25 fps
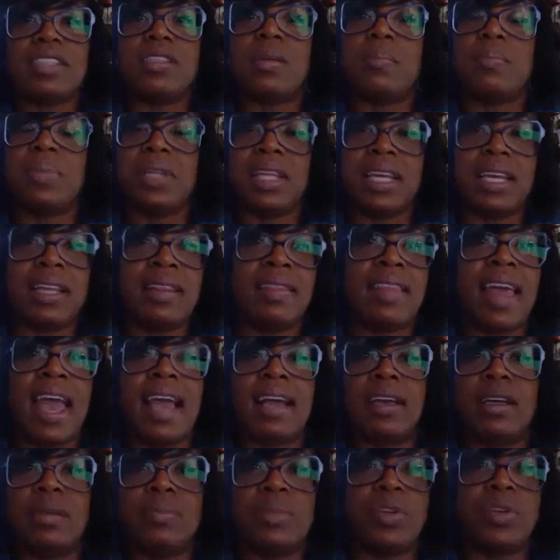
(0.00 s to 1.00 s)
to blend
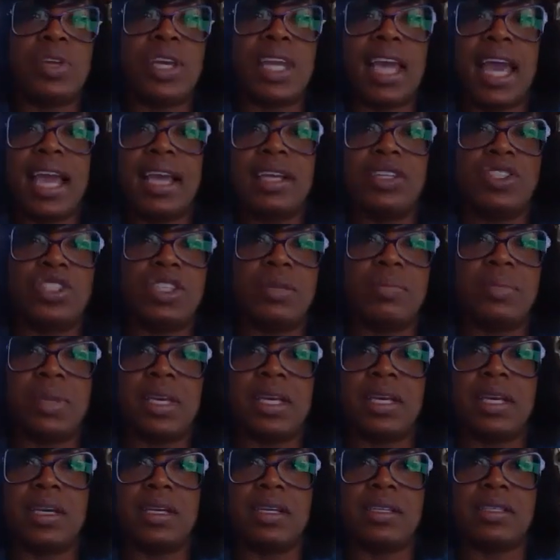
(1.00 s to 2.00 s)
that communication,
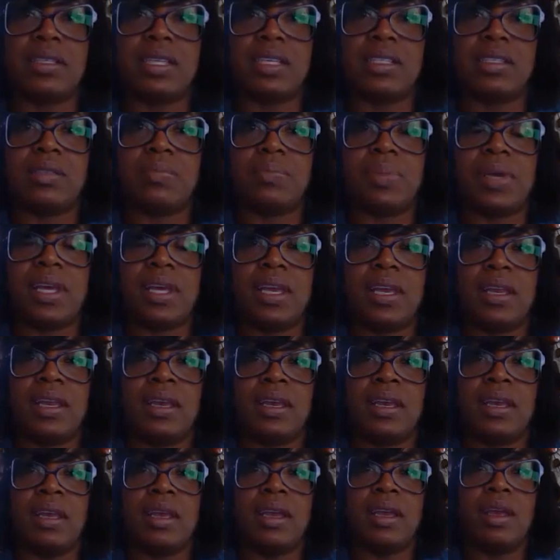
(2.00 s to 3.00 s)
because it's
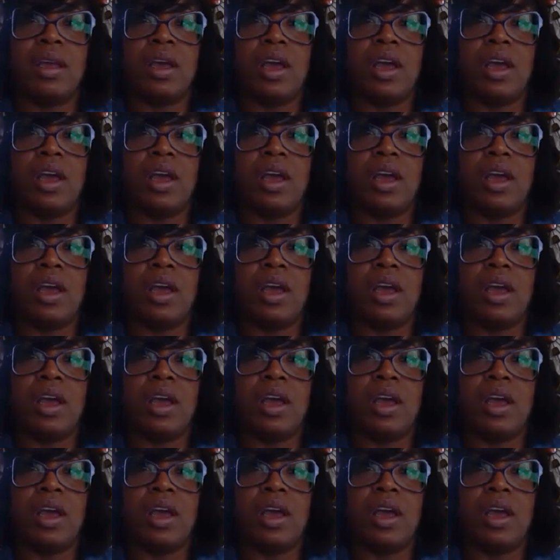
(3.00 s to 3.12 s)
been